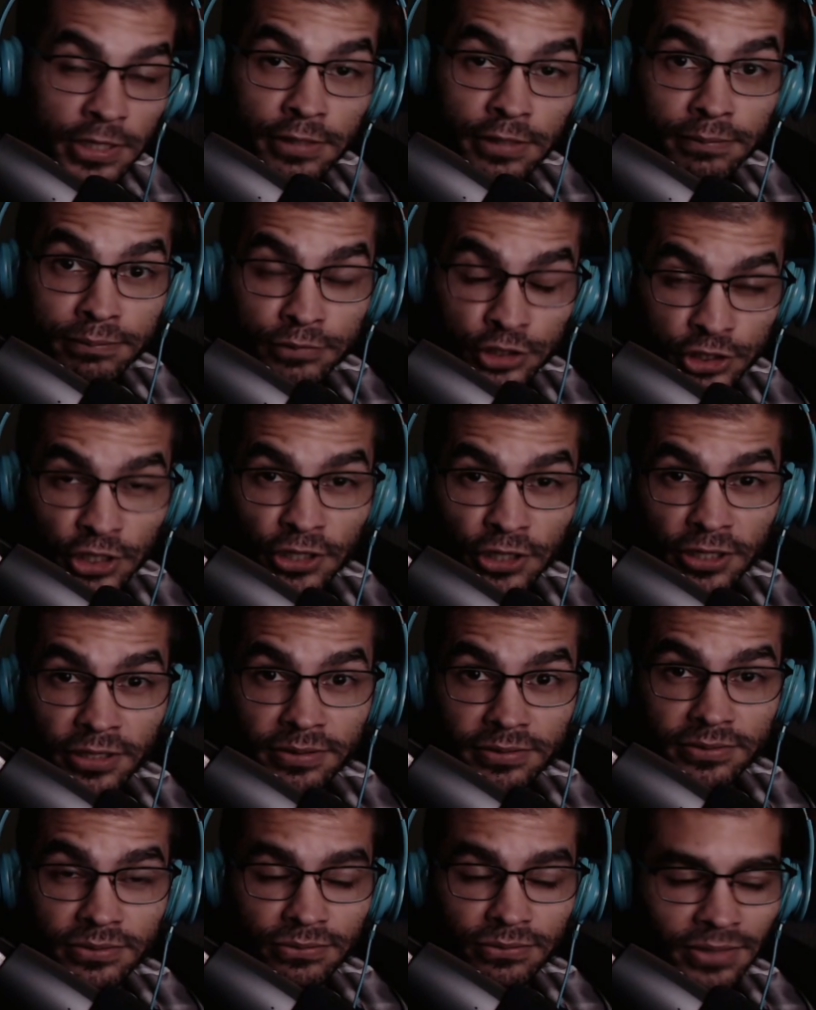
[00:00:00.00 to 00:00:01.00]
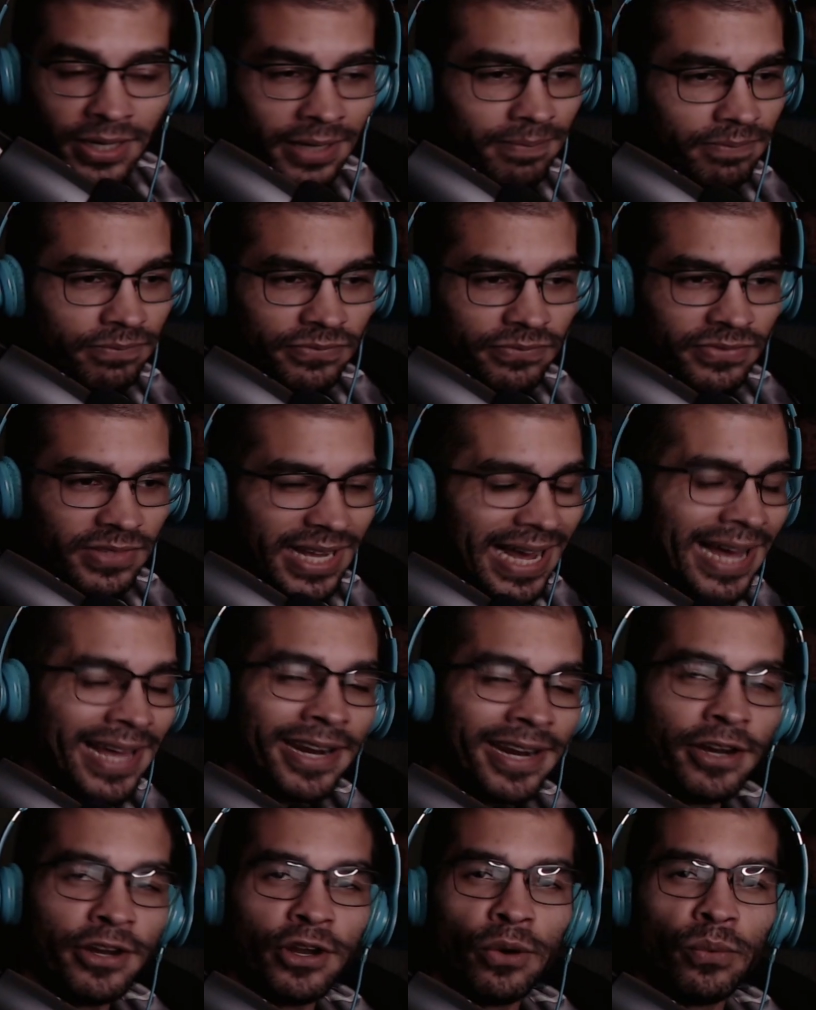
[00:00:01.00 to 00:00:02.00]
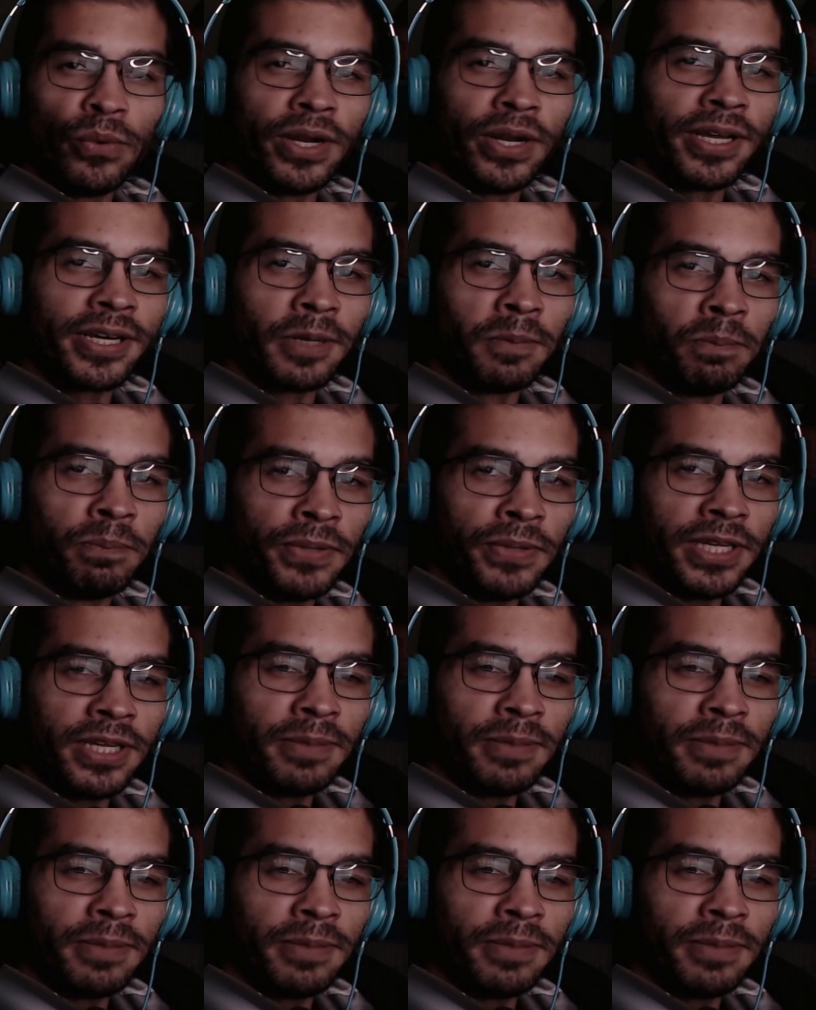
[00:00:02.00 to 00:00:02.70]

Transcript: sure, right? I didn't know what it could be,